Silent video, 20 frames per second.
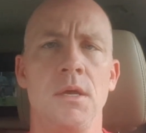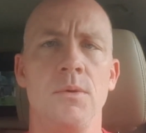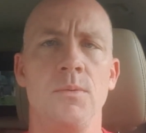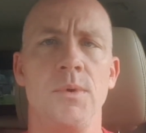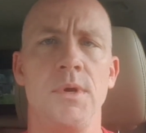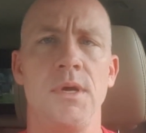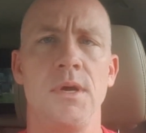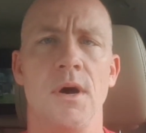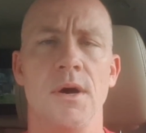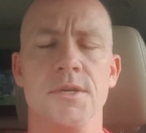
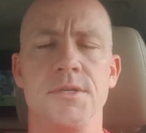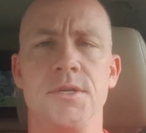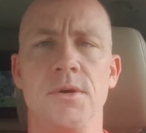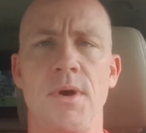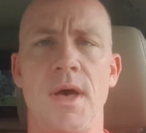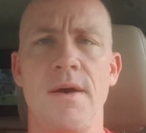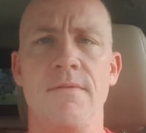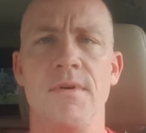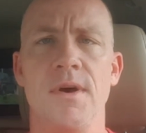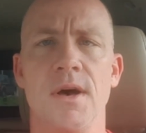We also
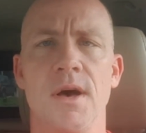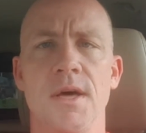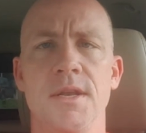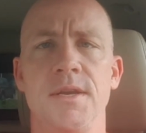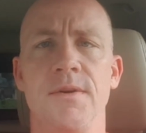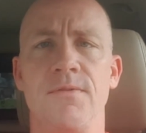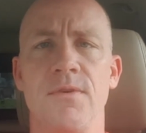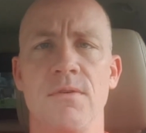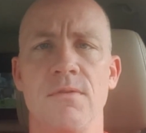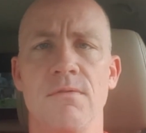have a, a
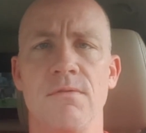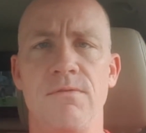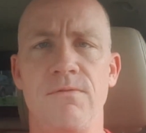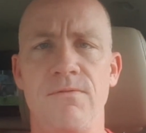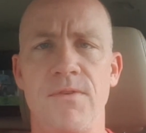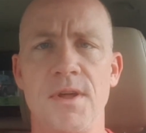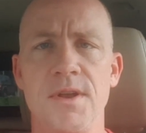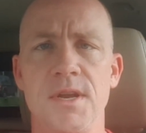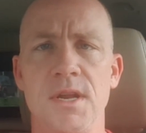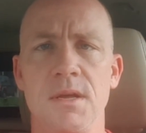different
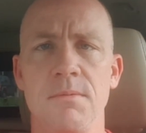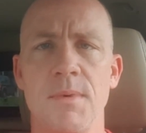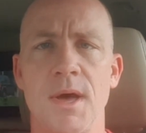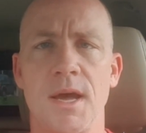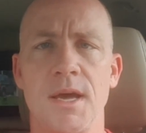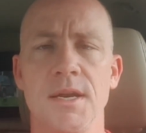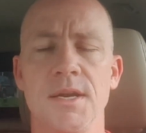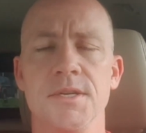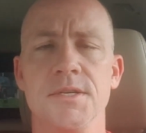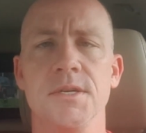funding
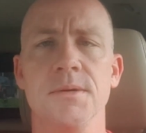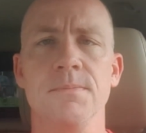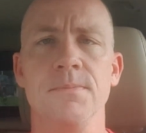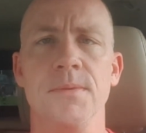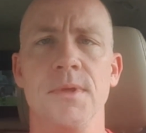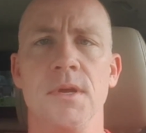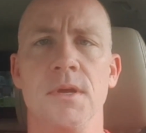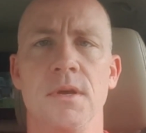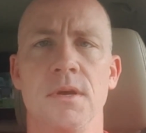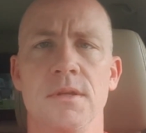mechanism
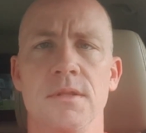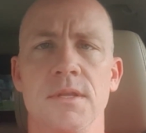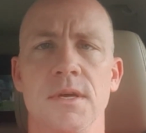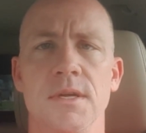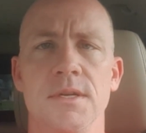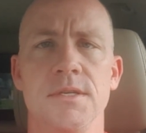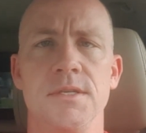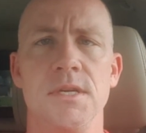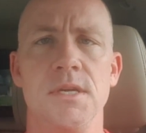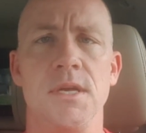
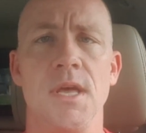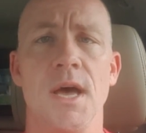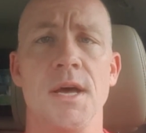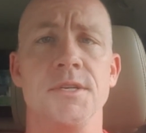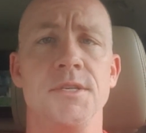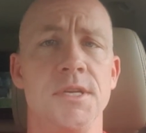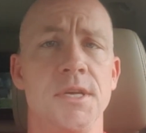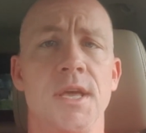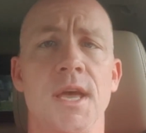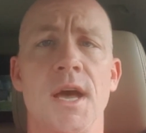than
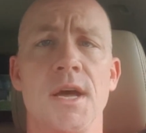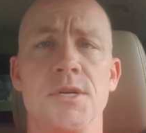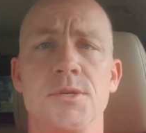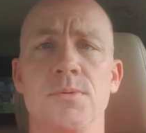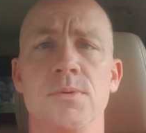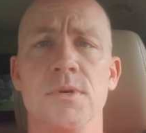Zcash. Zcash